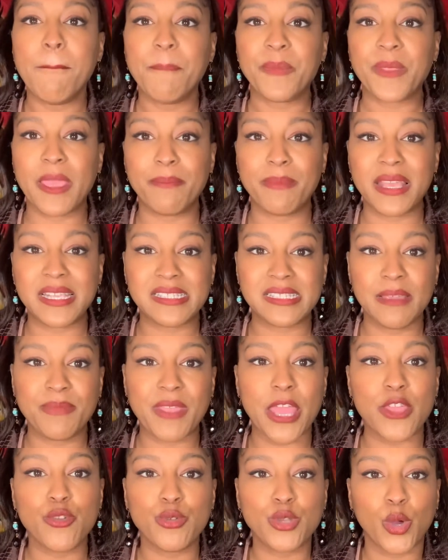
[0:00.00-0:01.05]
it may seem
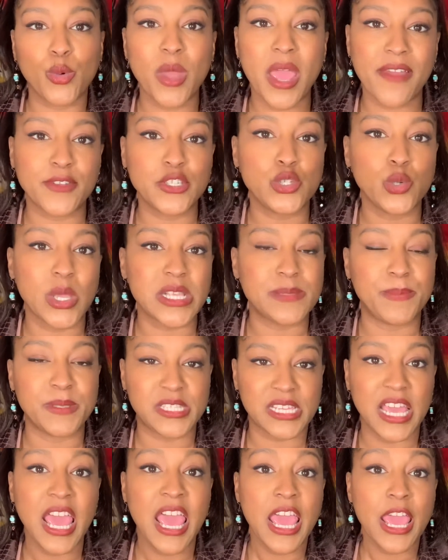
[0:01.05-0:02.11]
that you don't have a choice,
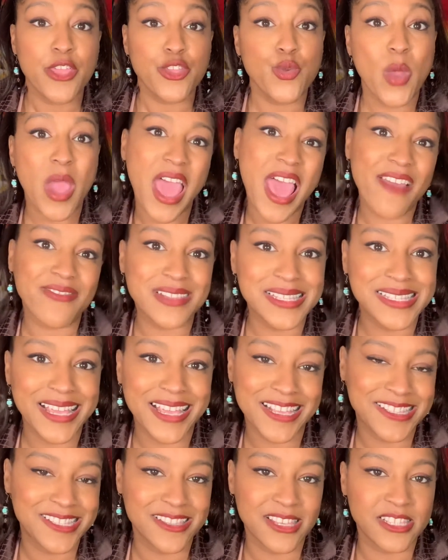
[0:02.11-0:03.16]
but you have to take
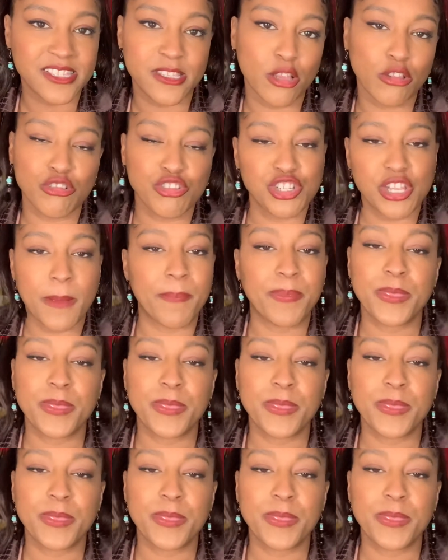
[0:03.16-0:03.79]
it to this dealership.